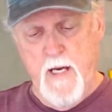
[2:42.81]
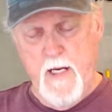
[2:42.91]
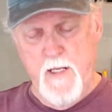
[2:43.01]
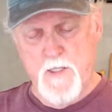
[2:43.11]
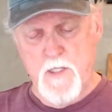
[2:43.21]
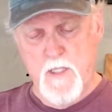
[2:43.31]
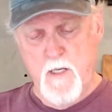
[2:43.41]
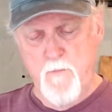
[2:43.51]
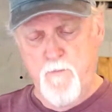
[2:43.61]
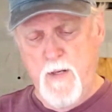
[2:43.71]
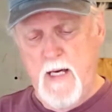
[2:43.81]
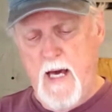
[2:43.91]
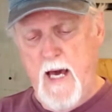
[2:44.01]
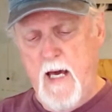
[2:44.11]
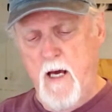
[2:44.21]
and it's the
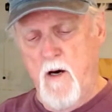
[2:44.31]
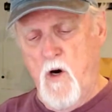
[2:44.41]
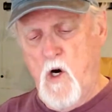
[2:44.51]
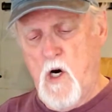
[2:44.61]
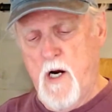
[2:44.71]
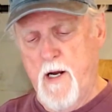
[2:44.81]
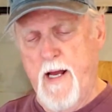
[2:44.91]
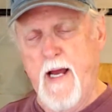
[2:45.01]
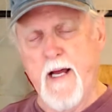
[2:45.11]
PARLARE